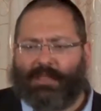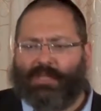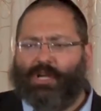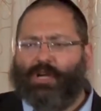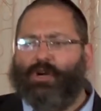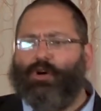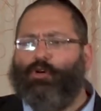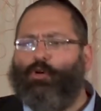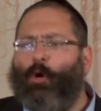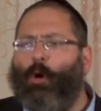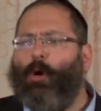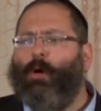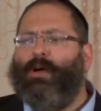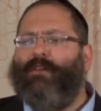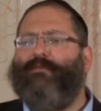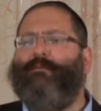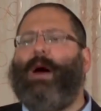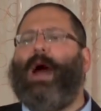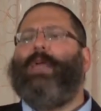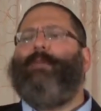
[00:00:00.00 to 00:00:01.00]
at the core
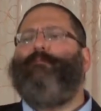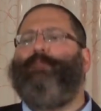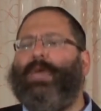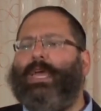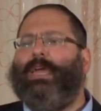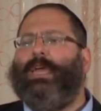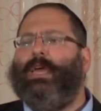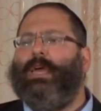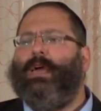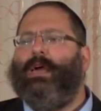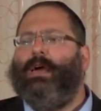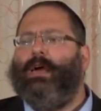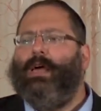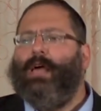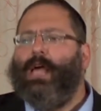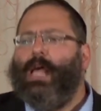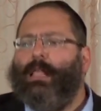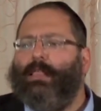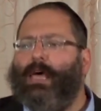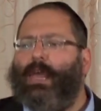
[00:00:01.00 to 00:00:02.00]
of my being,
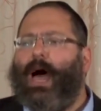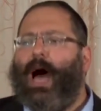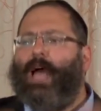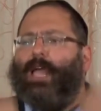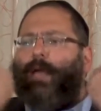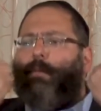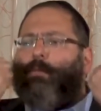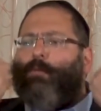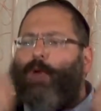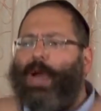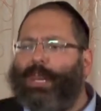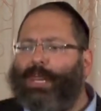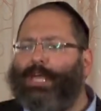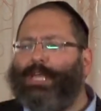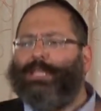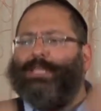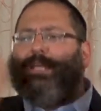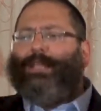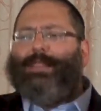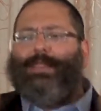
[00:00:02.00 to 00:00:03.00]
that I am ready
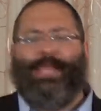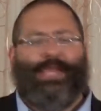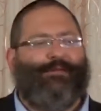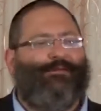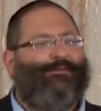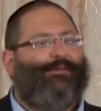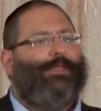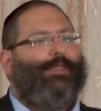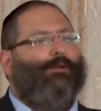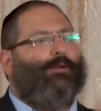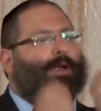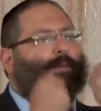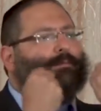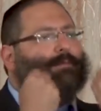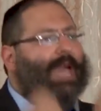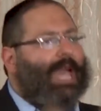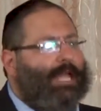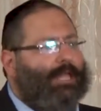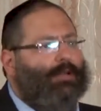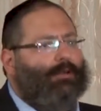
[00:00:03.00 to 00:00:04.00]
to live for the
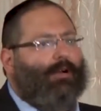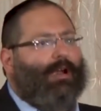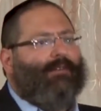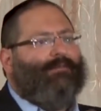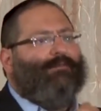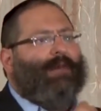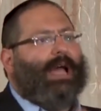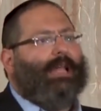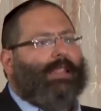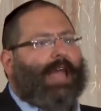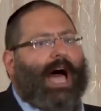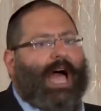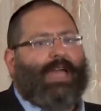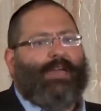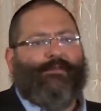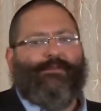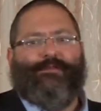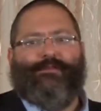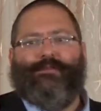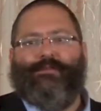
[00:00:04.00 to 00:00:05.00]
remainder of my
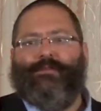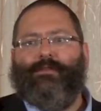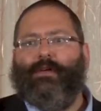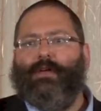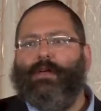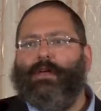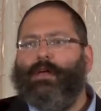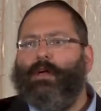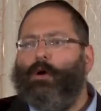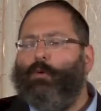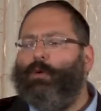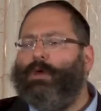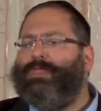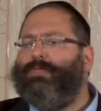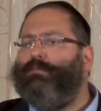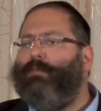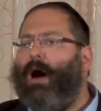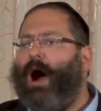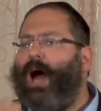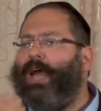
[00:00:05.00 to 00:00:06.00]
life
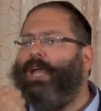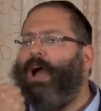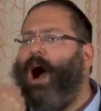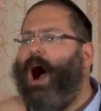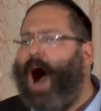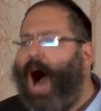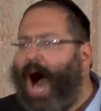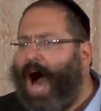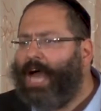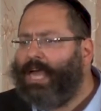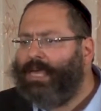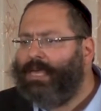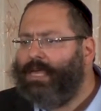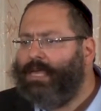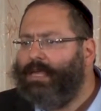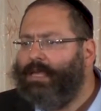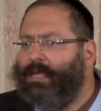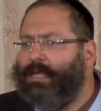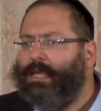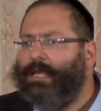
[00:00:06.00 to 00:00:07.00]
with my
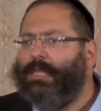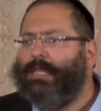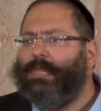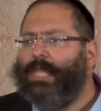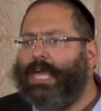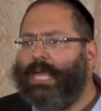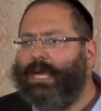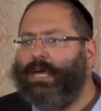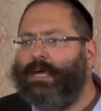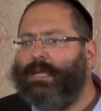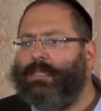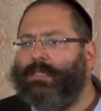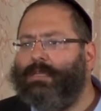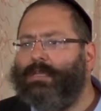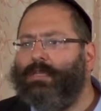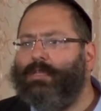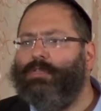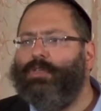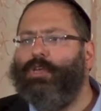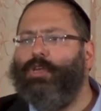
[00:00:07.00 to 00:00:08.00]
I
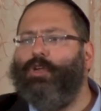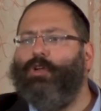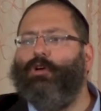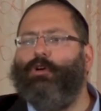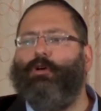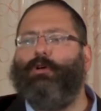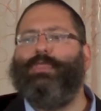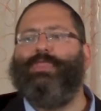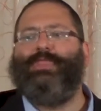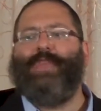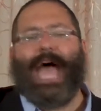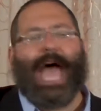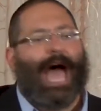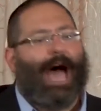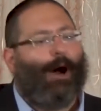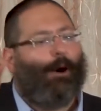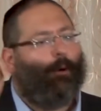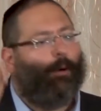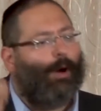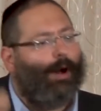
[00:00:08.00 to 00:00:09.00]
linked to your
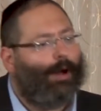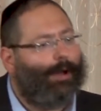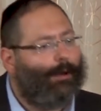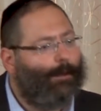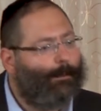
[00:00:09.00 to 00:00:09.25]
thou.